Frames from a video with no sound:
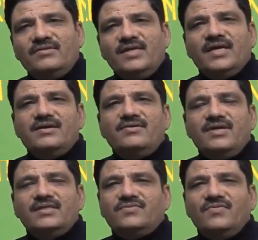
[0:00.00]
that the
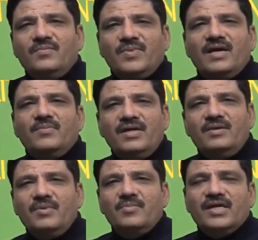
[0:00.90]
entrance will
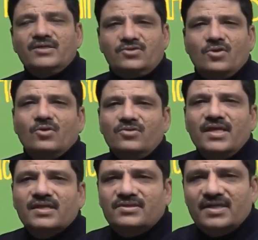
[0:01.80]
primarily be based on
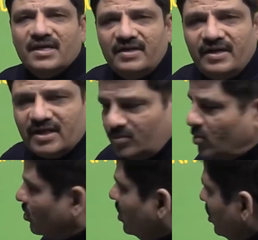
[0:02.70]
the NCERT
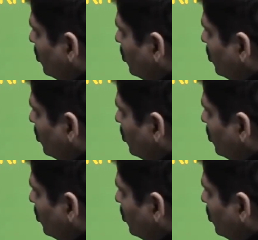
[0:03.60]
textbook.